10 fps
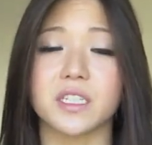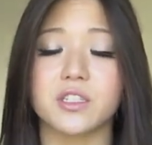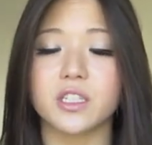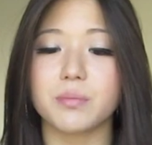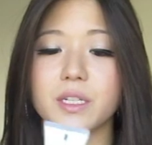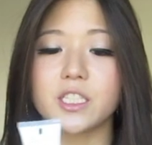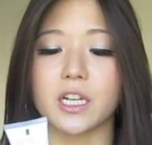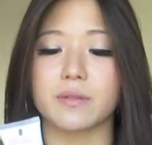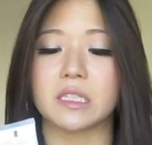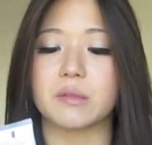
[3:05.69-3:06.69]
They're usually pretty
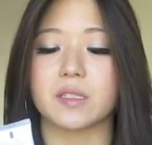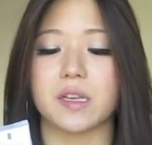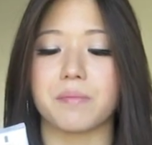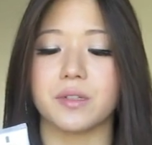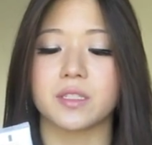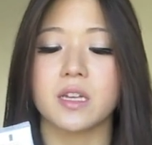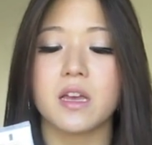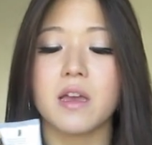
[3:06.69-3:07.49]
generous with samples